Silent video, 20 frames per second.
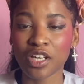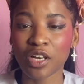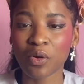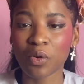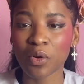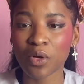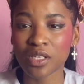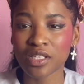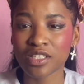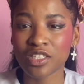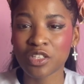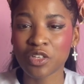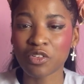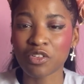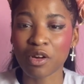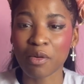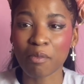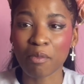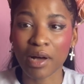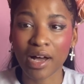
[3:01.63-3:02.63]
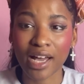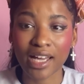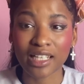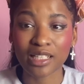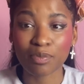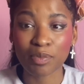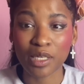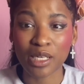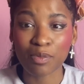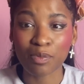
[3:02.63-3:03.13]
laws to remind
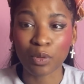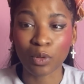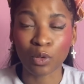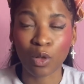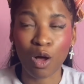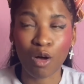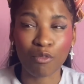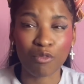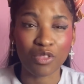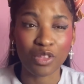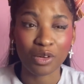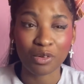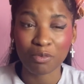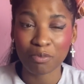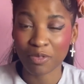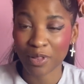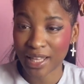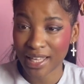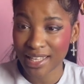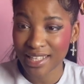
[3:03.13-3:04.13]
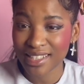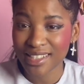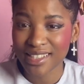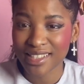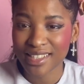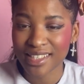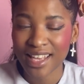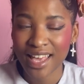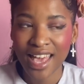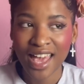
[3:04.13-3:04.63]
people of their
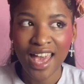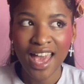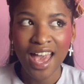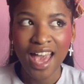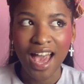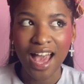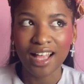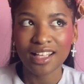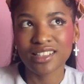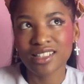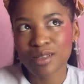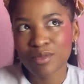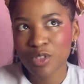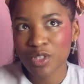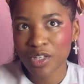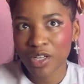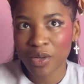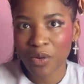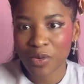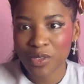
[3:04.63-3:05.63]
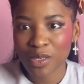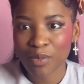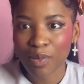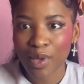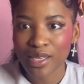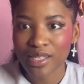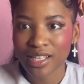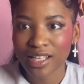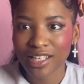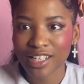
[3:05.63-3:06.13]
place. And sumptuary laws are
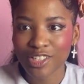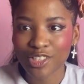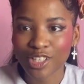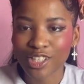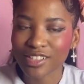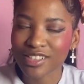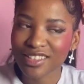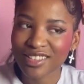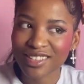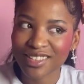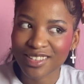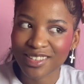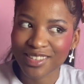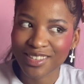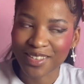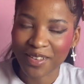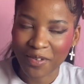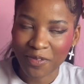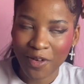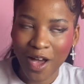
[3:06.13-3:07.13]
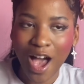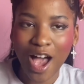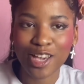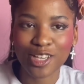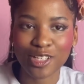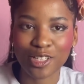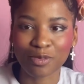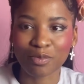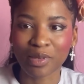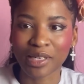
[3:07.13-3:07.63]
basically just the
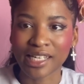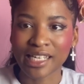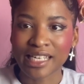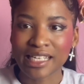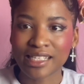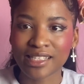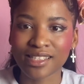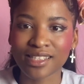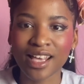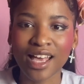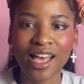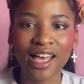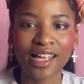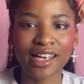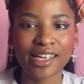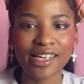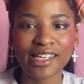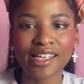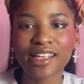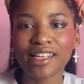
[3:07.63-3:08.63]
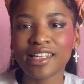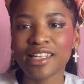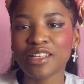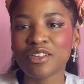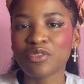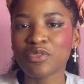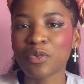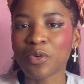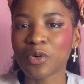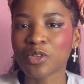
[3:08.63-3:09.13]
fashion police, legally
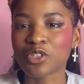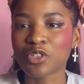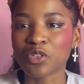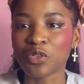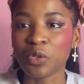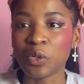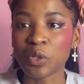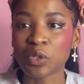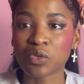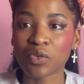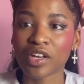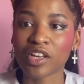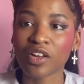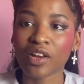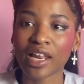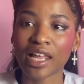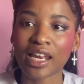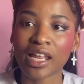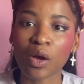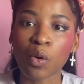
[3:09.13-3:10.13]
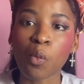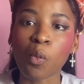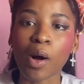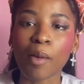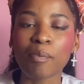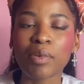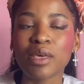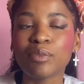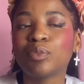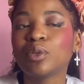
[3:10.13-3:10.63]
enforced rules regulating
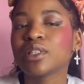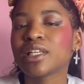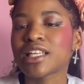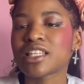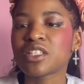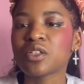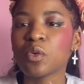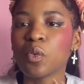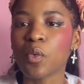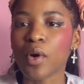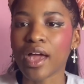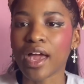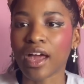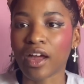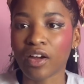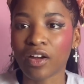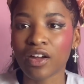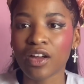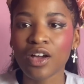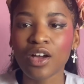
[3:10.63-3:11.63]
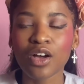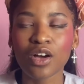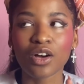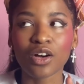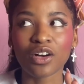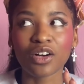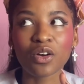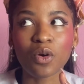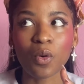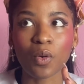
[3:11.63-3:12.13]
what people get to wear
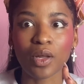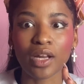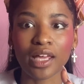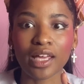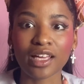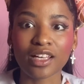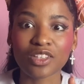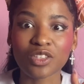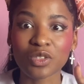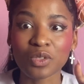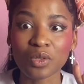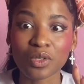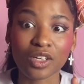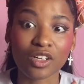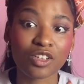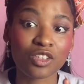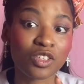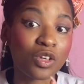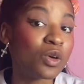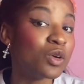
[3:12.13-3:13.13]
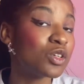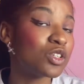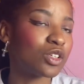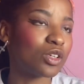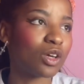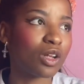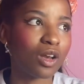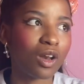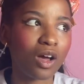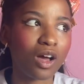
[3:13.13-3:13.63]
according to their social
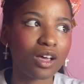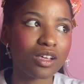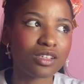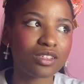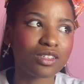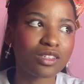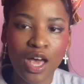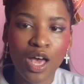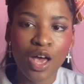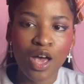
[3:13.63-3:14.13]
class.